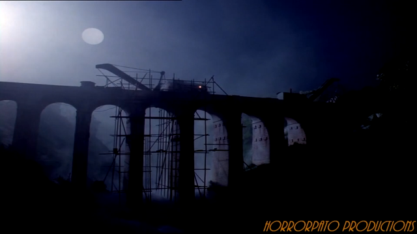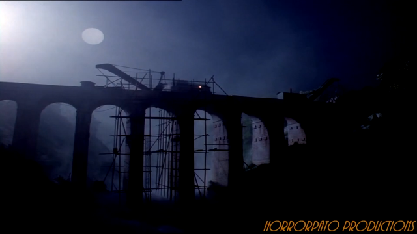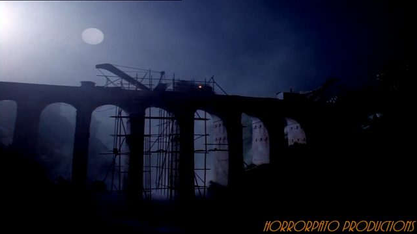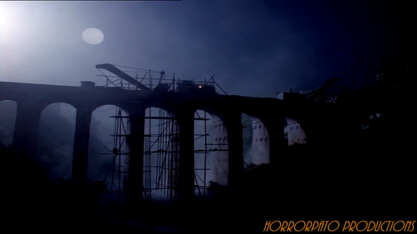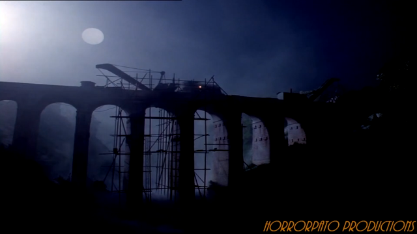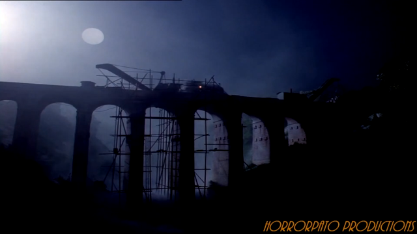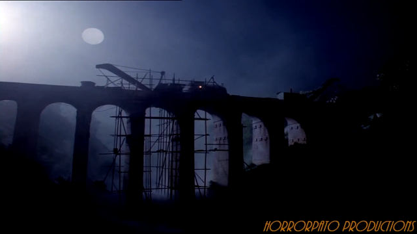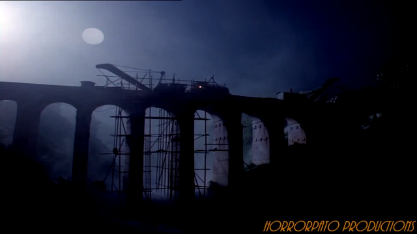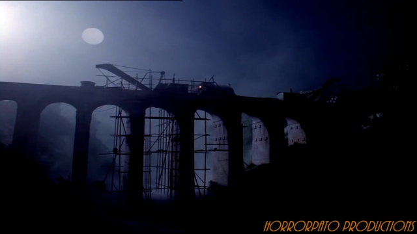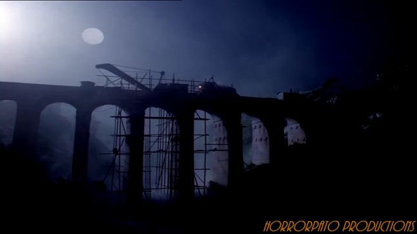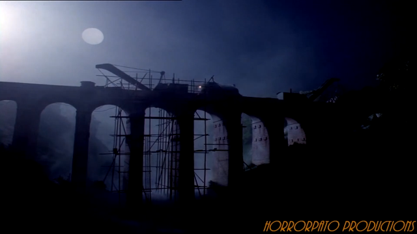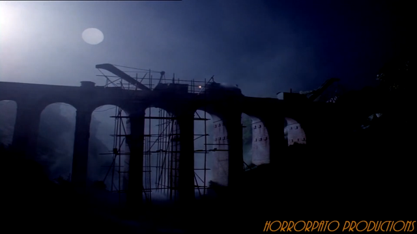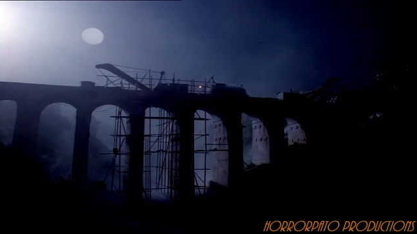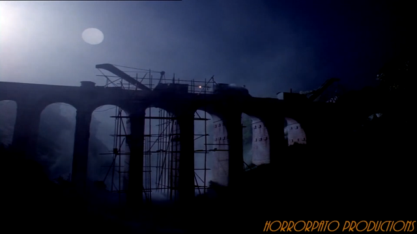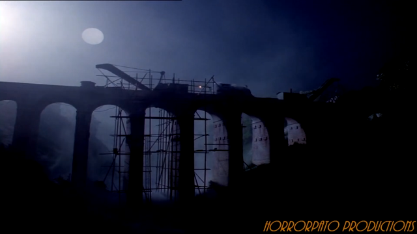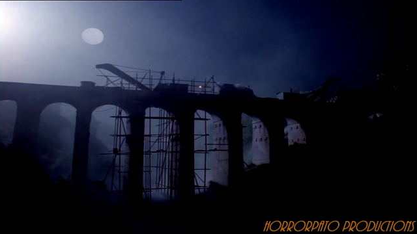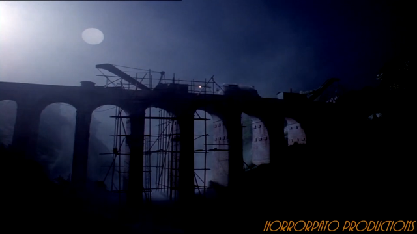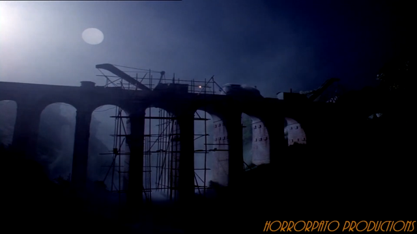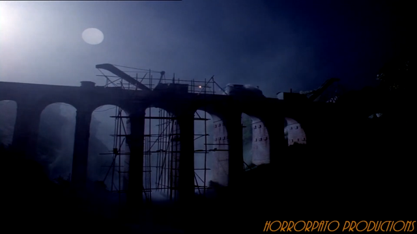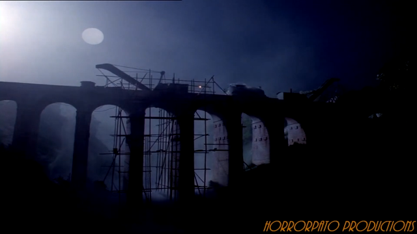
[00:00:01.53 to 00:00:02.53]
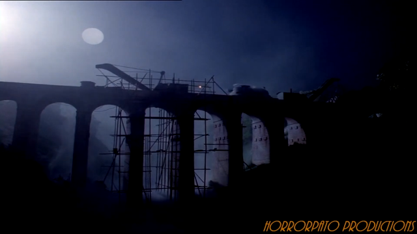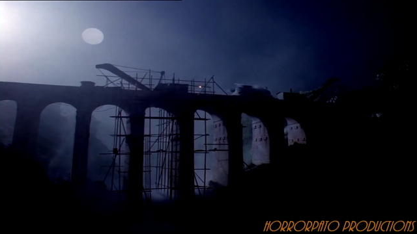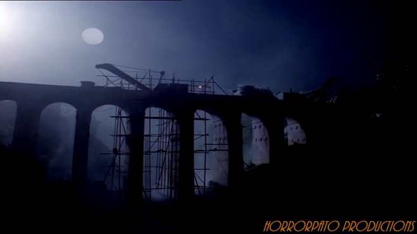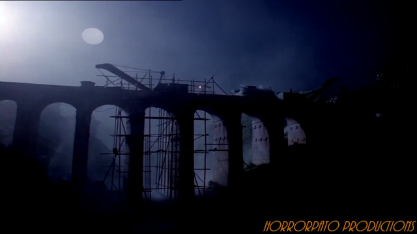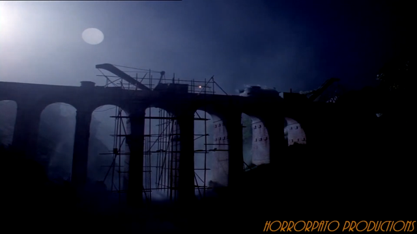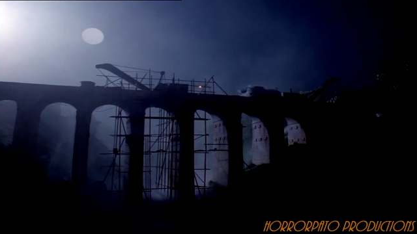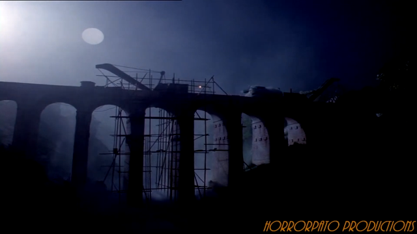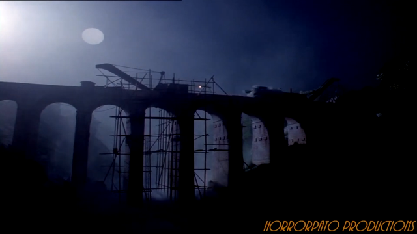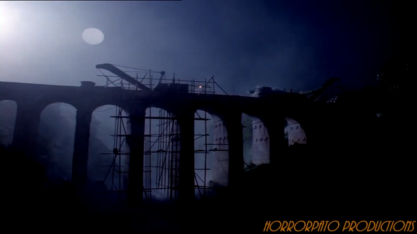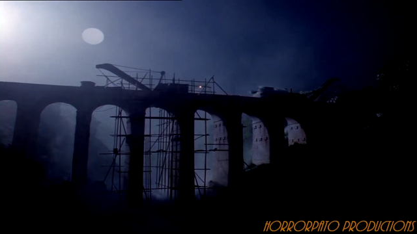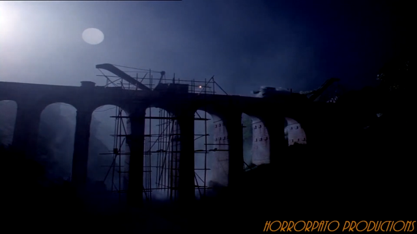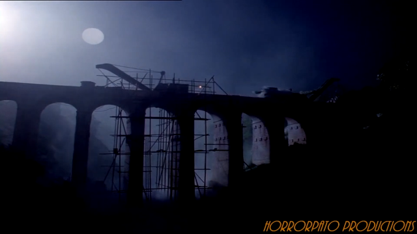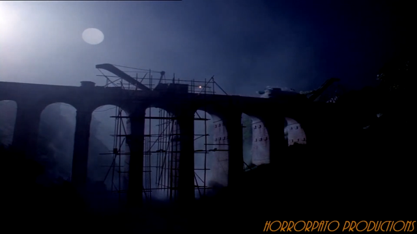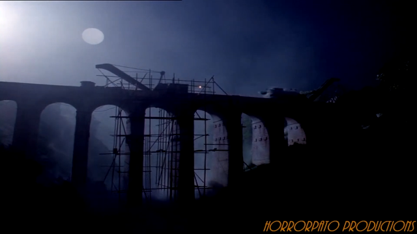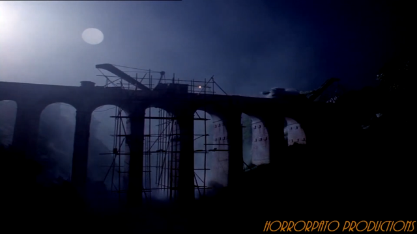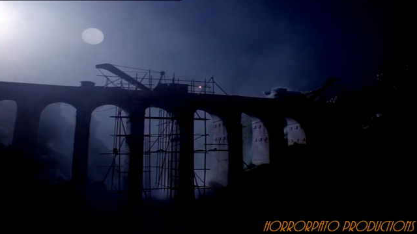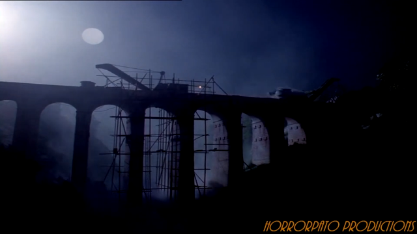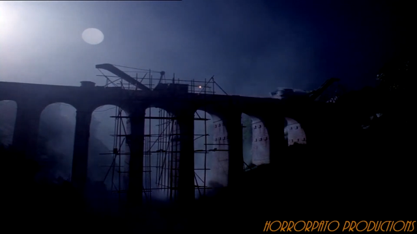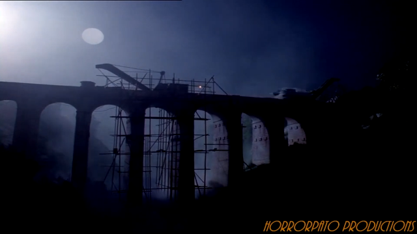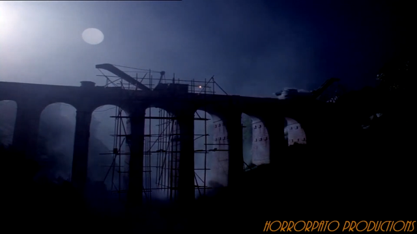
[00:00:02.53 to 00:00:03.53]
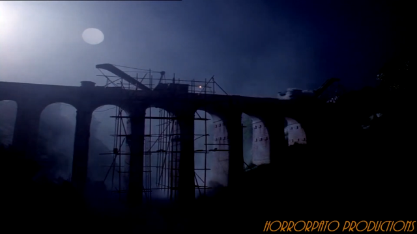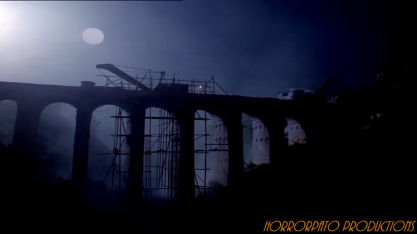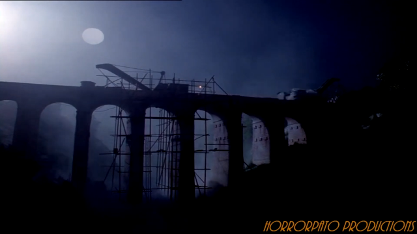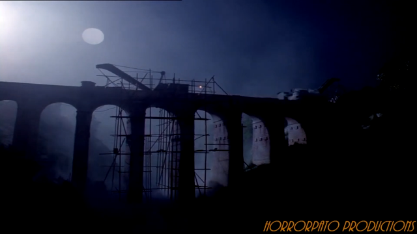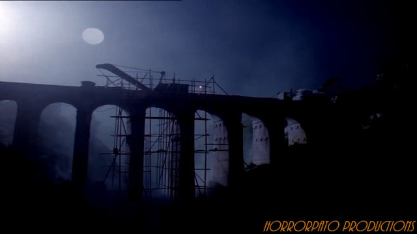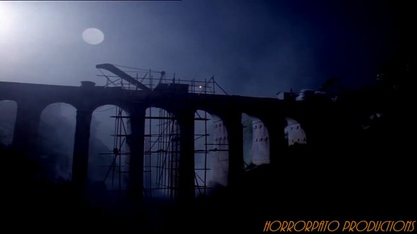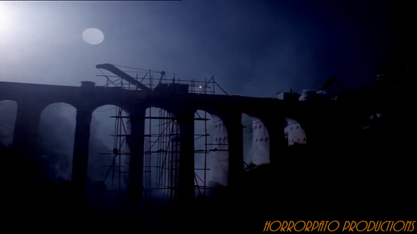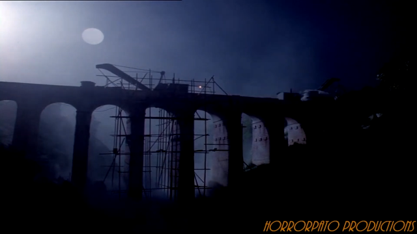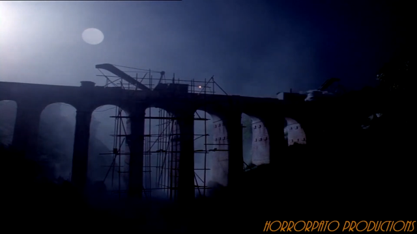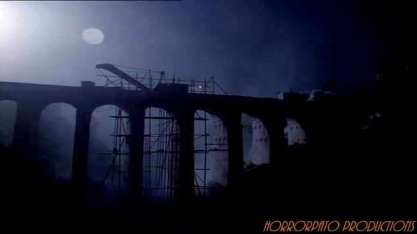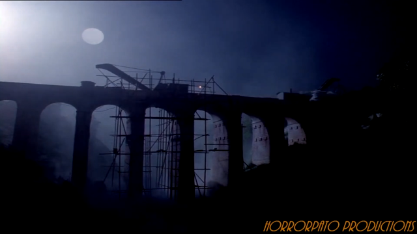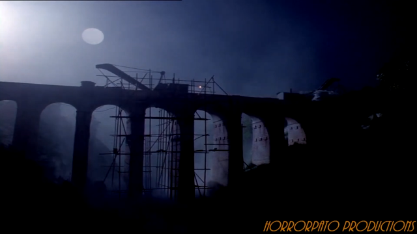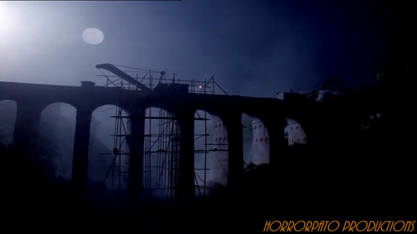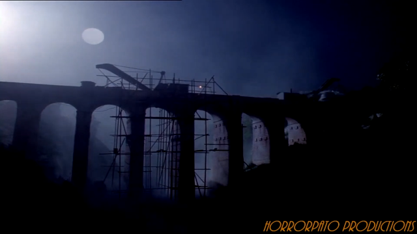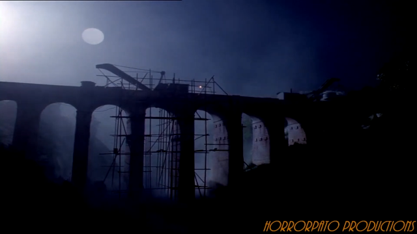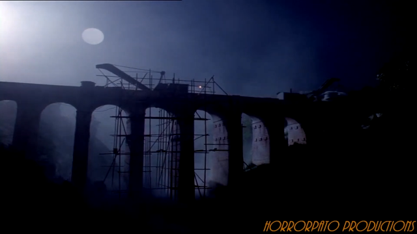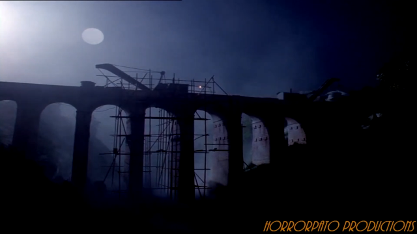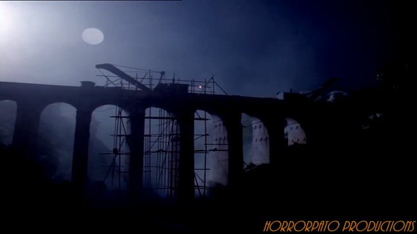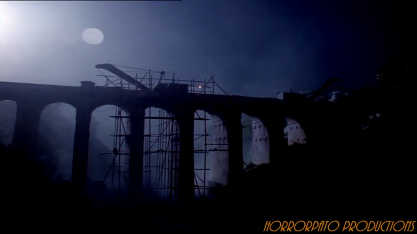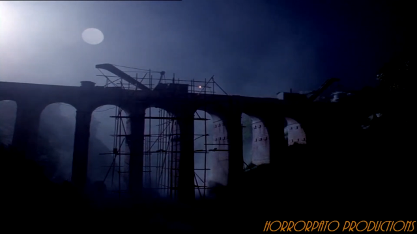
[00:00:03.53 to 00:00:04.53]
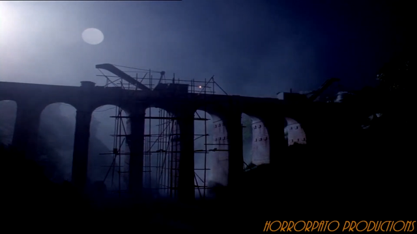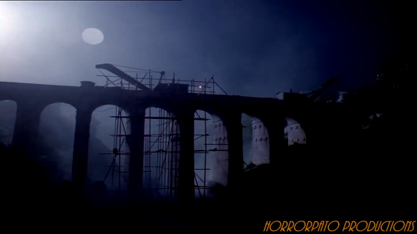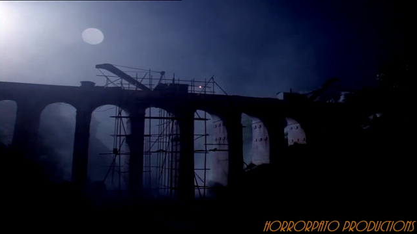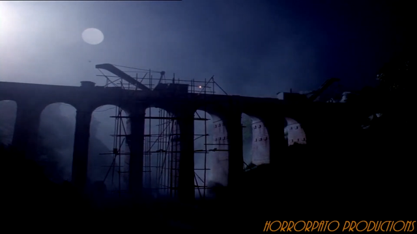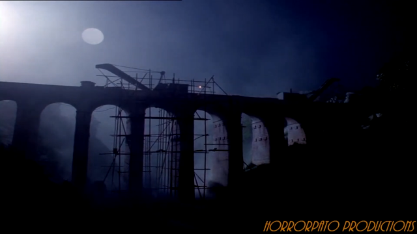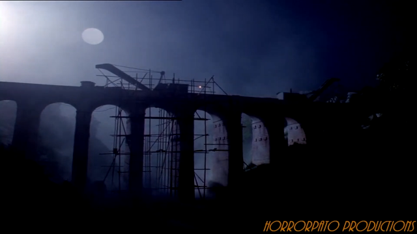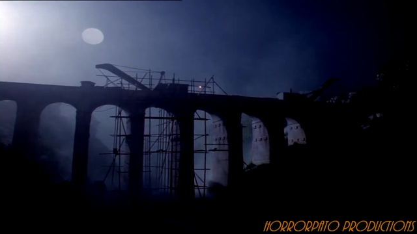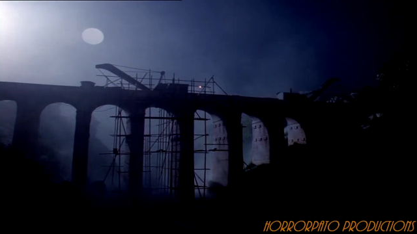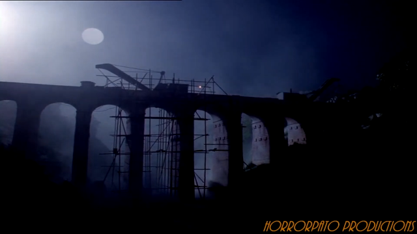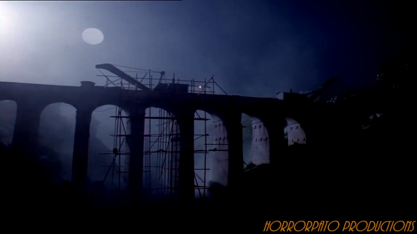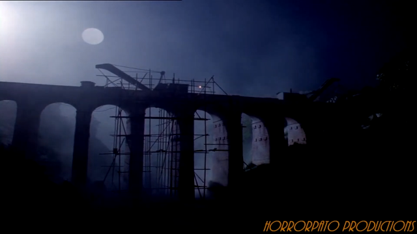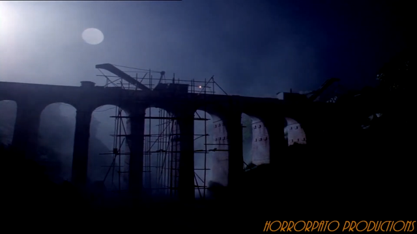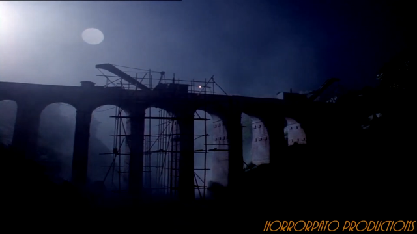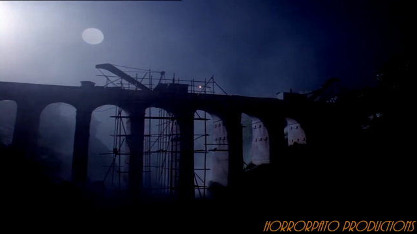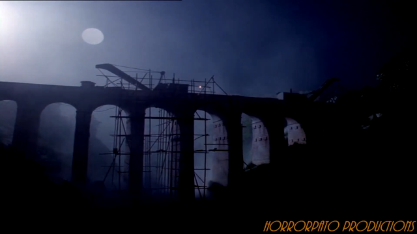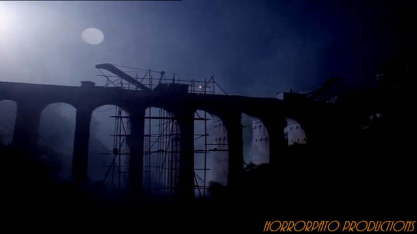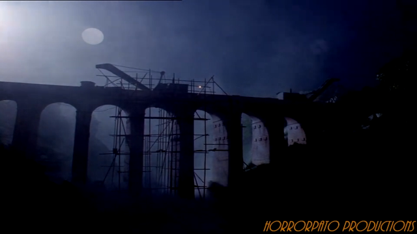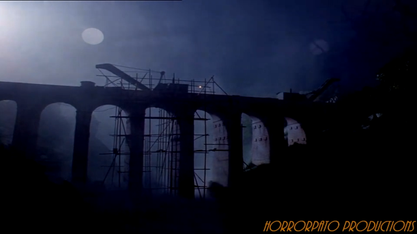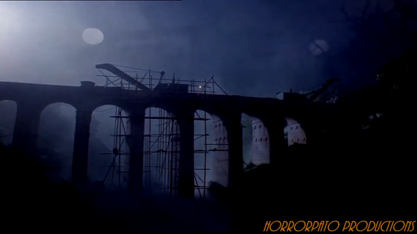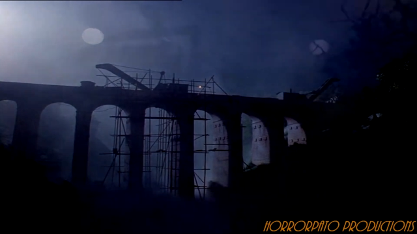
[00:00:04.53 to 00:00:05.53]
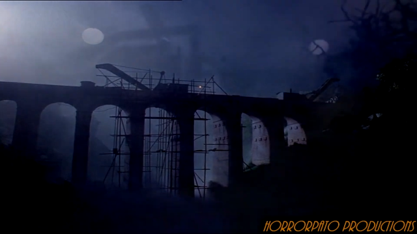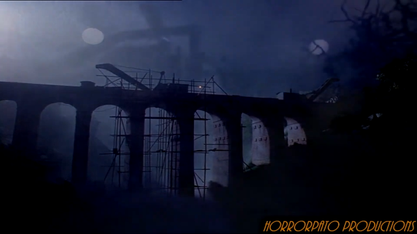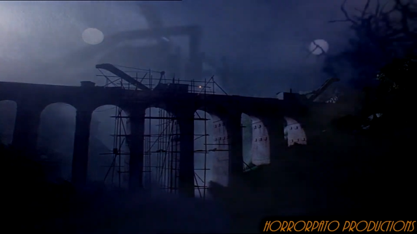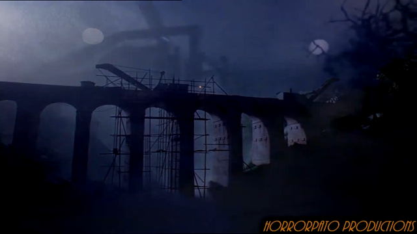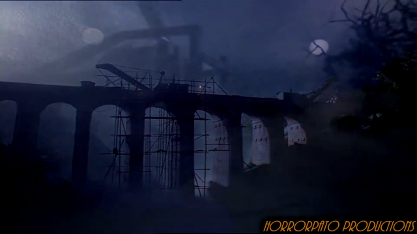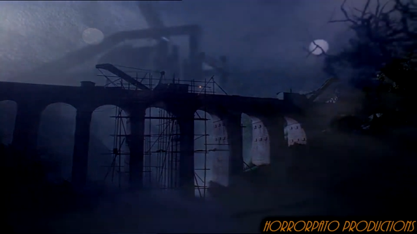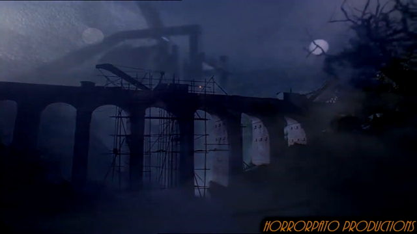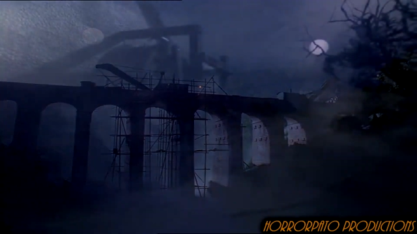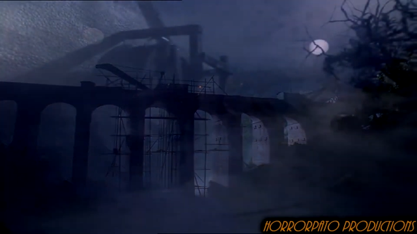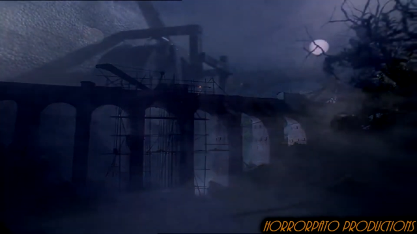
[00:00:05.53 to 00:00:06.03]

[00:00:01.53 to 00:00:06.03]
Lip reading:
[unreadable: no face in view]